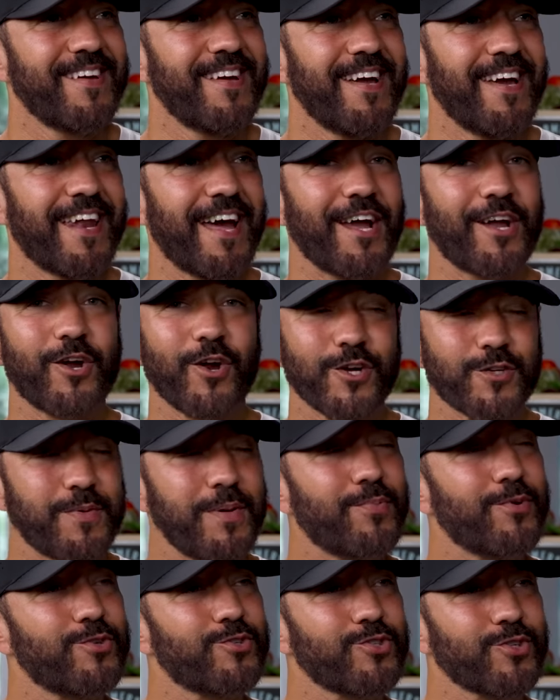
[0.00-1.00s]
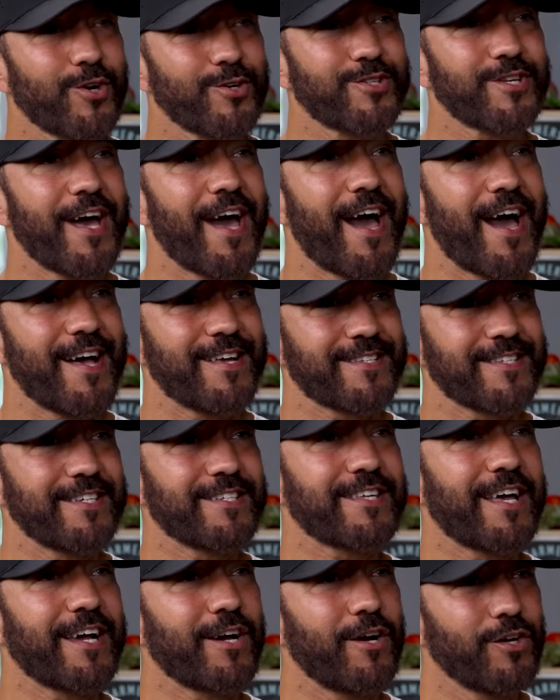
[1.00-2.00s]
And I encourage people to start to ask.
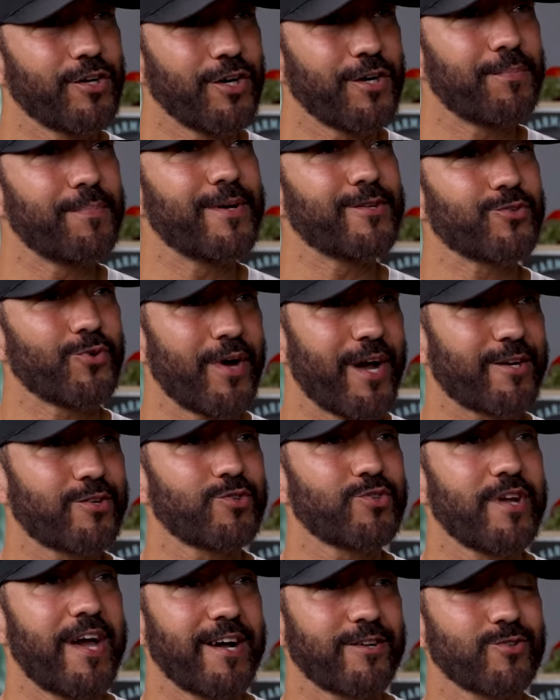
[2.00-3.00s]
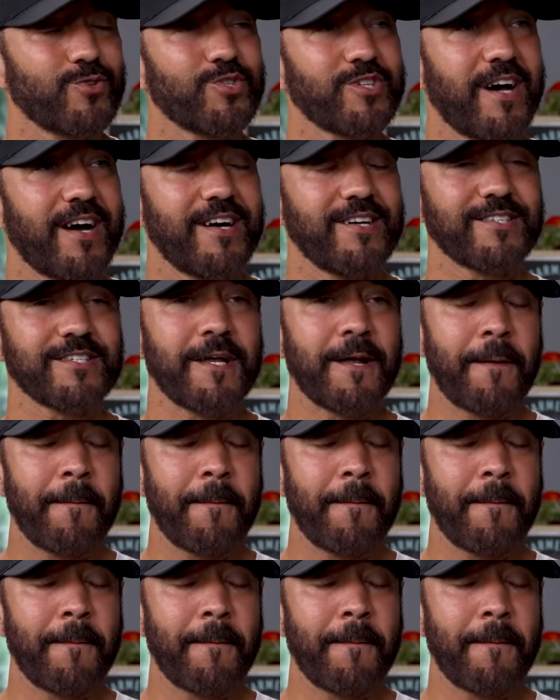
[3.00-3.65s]
It's like a good mental ex- exercise.